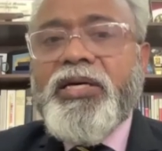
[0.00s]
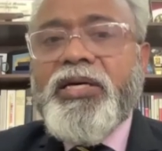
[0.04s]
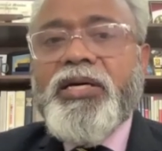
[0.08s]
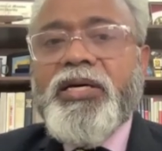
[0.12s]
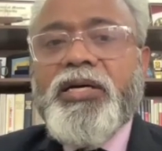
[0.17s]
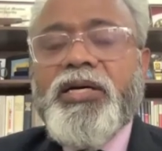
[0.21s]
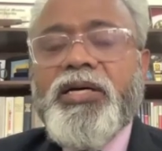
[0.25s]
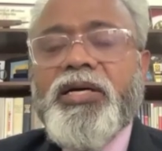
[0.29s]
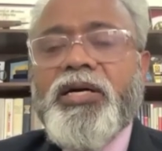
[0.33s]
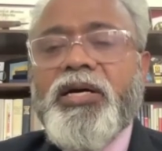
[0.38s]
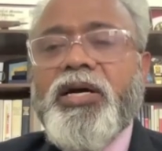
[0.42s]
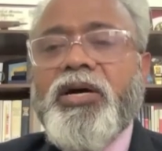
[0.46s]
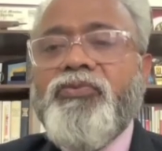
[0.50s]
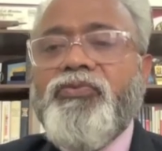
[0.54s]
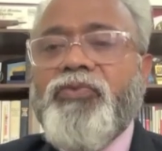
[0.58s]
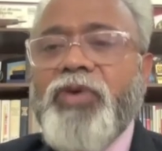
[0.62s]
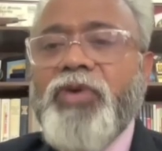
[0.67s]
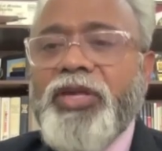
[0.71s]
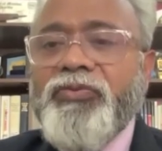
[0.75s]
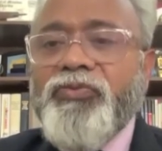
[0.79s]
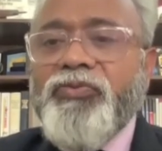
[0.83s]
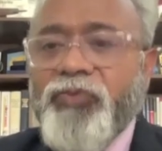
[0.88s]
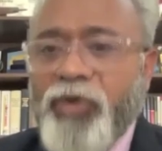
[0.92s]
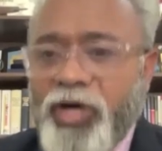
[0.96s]
Uh,
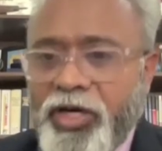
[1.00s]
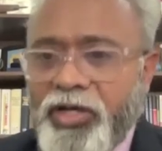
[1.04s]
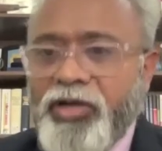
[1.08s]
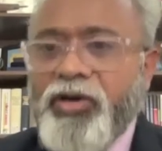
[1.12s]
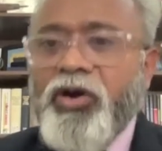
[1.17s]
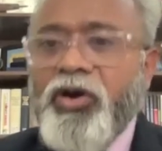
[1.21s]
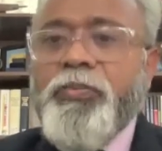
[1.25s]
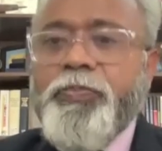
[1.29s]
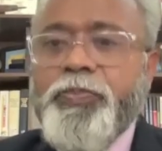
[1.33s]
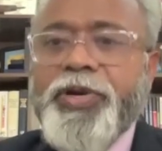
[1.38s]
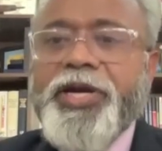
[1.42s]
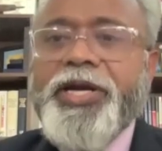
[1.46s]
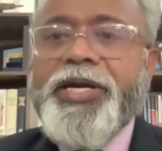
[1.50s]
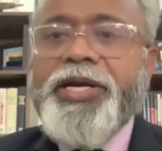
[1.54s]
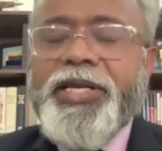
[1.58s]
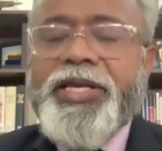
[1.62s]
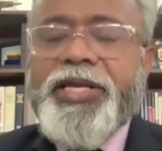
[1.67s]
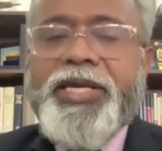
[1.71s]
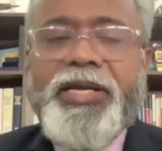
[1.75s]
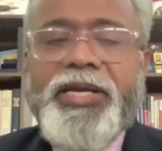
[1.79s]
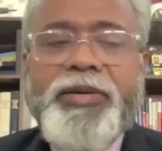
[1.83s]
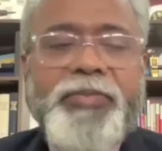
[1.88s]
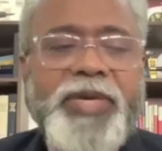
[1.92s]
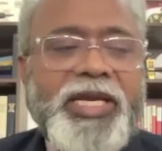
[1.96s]
we were
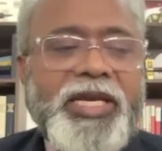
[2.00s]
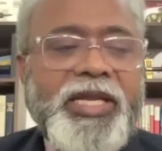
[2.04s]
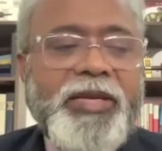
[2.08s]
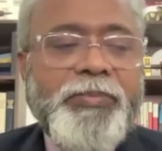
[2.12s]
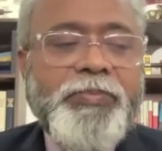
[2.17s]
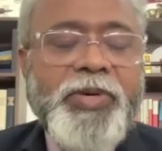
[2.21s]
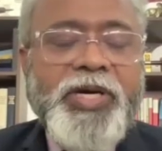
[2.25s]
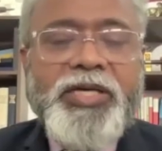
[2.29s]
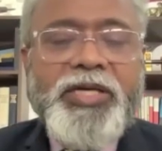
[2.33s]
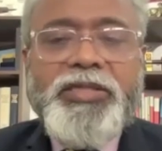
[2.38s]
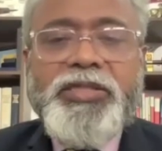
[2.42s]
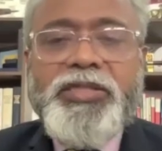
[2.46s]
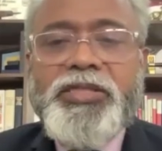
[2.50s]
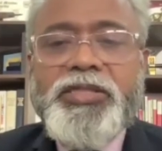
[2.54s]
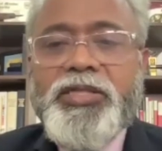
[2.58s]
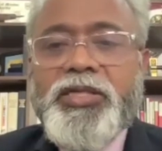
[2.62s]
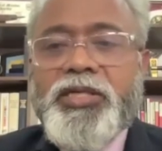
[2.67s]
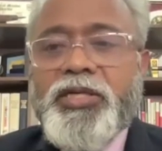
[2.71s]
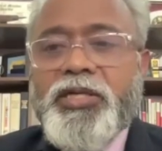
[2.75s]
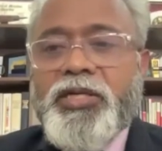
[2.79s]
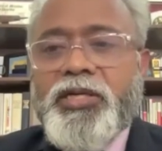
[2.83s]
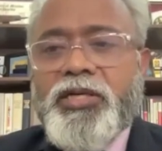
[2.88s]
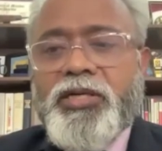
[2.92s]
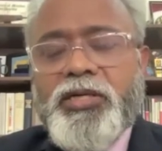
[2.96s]
operating in many parts.
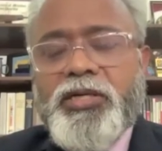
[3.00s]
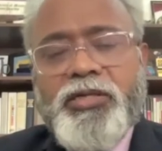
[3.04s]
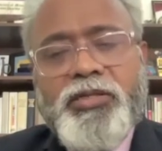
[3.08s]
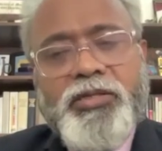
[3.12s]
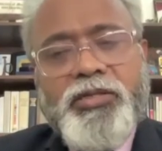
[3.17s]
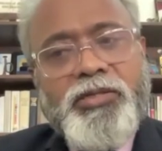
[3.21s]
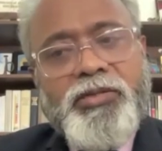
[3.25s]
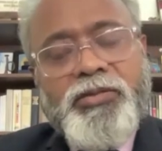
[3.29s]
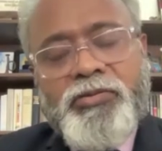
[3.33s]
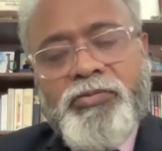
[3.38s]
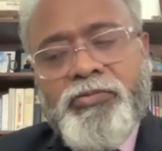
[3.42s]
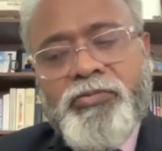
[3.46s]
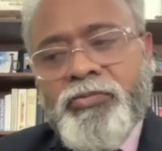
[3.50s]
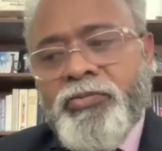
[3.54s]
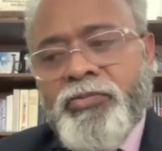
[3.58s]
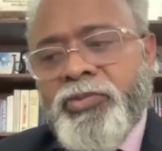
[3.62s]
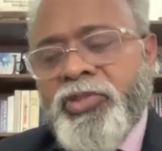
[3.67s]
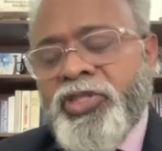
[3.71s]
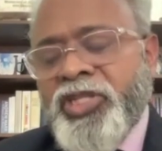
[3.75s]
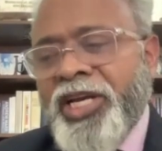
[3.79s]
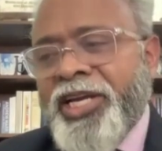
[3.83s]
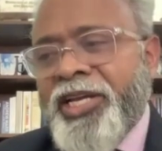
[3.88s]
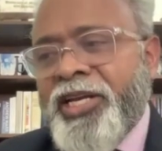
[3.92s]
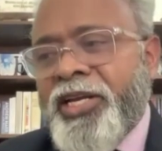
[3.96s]
Uh,
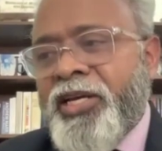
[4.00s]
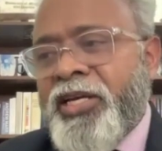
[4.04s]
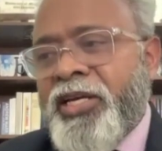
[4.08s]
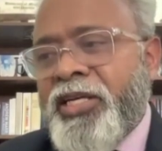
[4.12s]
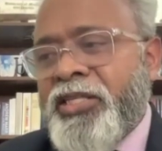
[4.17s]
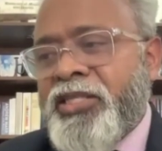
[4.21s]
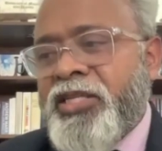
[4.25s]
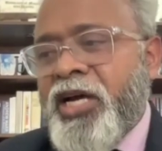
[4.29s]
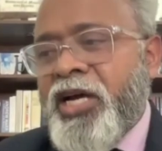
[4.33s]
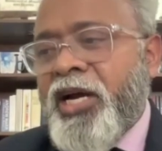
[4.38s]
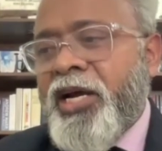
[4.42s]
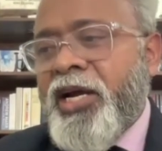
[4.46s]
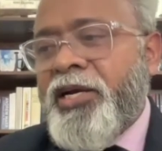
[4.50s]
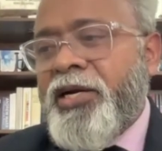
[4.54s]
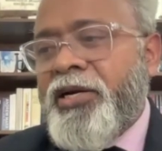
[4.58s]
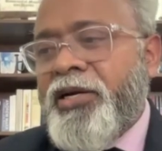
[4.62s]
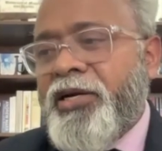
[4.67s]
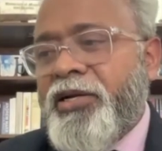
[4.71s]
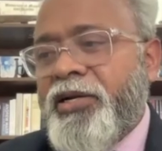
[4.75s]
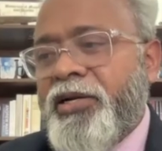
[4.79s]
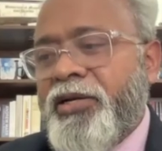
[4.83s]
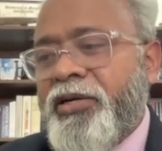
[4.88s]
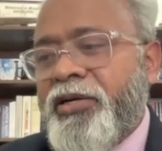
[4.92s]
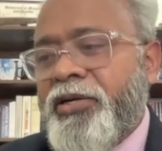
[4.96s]
China has
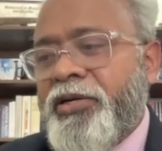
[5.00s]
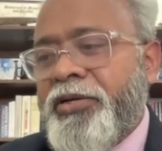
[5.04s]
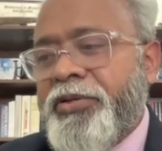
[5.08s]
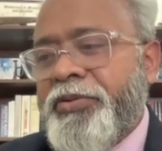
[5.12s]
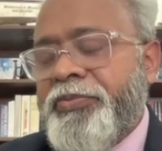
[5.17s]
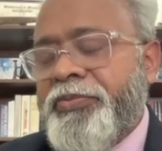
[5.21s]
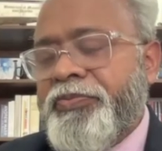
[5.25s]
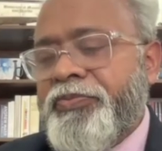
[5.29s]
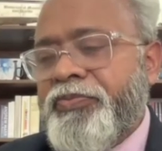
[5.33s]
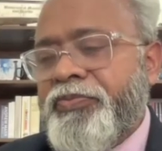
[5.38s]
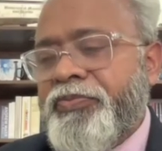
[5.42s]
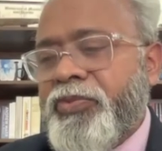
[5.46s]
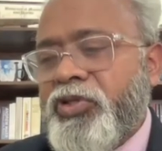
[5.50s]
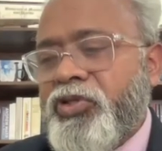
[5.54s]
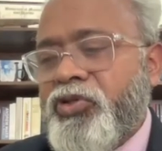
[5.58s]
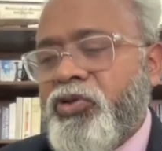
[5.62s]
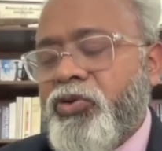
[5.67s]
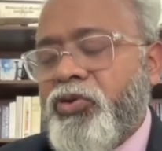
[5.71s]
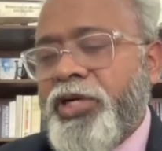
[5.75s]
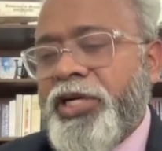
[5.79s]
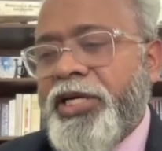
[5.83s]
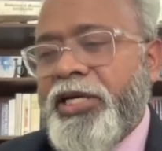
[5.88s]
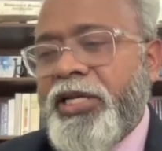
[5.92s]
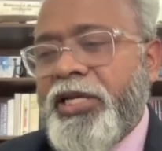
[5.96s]
hired um,
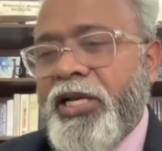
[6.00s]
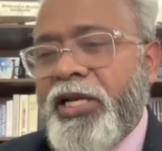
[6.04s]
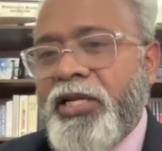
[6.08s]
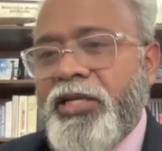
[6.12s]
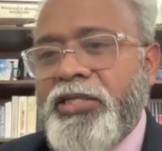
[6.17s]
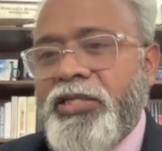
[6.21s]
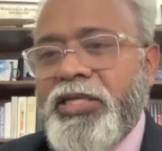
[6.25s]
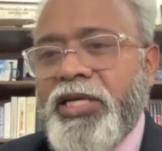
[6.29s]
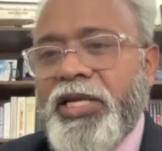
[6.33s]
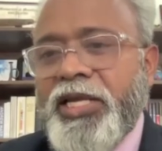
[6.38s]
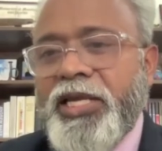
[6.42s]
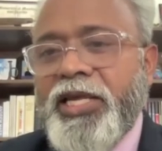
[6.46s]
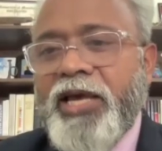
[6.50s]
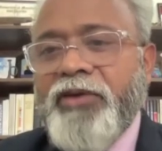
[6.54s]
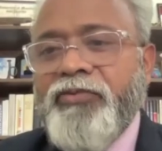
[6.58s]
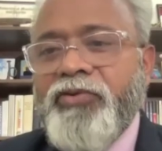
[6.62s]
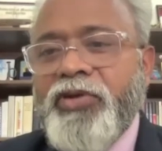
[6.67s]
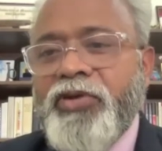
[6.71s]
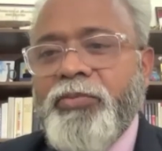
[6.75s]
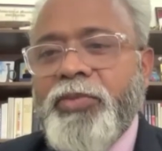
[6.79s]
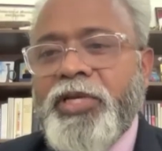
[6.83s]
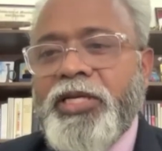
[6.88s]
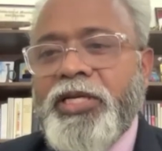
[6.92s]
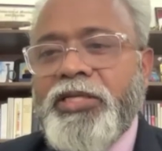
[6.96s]
storytellers like
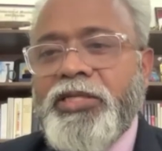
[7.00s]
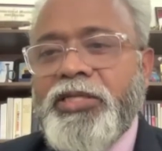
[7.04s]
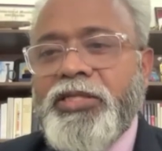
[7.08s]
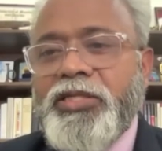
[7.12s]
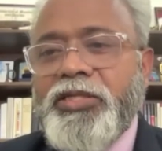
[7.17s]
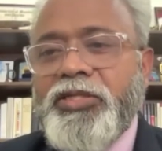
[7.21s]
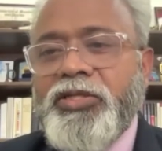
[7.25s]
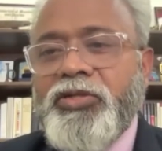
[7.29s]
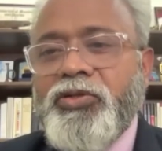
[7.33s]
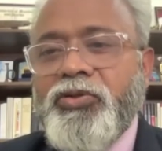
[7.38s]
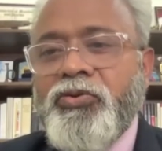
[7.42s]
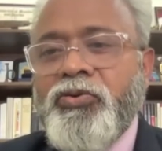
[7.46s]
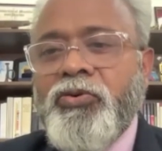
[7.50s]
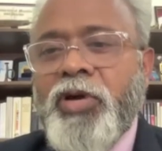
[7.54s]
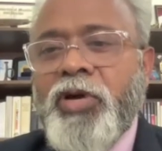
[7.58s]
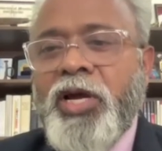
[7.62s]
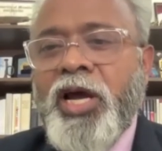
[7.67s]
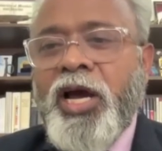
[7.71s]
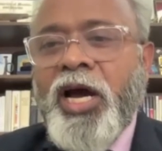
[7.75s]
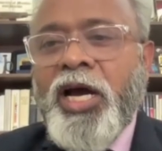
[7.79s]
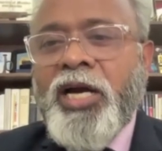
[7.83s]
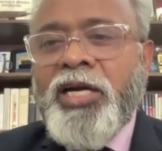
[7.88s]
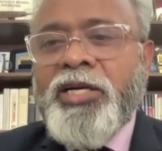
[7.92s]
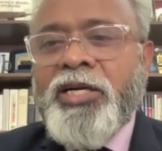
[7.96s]
Gavin Menzies to
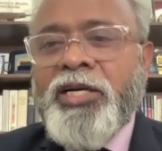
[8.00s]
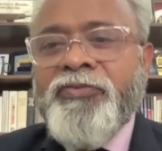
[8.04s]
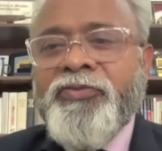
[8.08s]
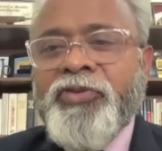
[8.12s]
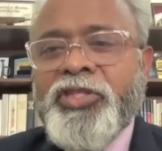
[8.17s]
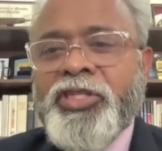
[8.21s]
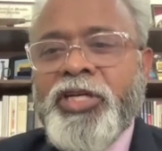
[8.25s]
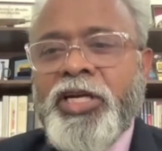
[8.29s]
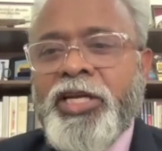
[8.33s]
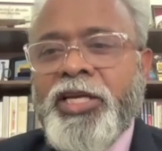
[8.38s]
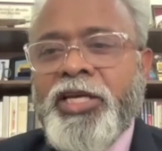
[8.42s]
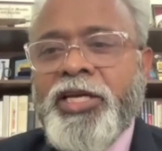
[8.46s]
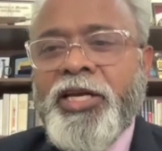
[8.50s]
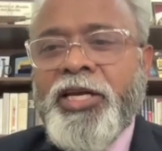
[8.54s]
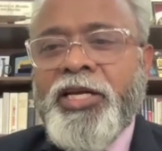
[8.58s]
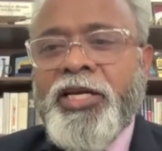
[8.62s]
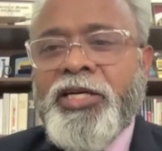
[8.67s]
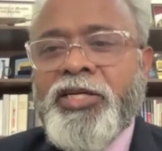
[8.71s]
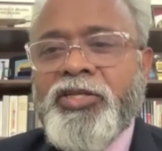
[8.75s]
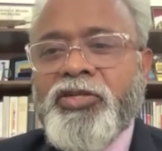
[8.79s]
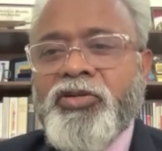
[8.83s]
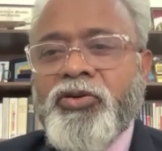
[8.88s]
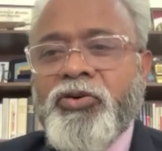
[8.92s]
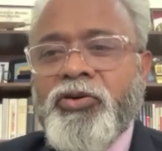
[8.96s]
artificially
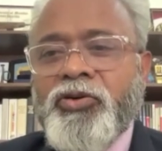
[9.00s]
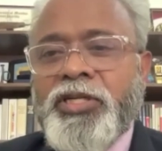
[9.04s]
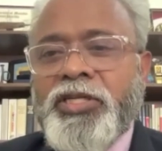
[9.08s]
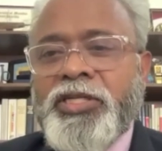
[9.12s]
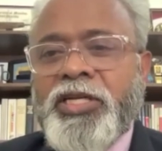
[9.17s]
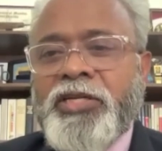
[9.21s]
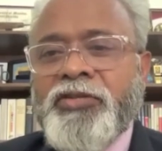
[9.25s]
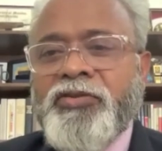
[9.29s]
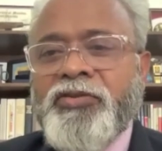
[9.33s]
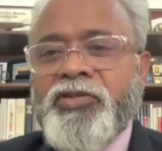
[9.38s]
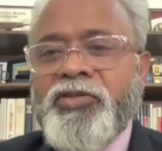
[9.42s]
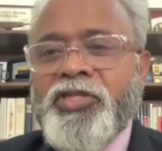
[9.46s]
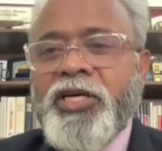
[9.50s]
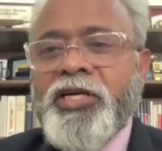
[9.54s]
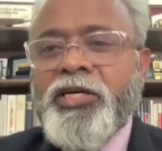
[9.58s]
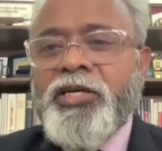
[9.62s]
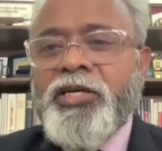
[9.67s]
create stories as if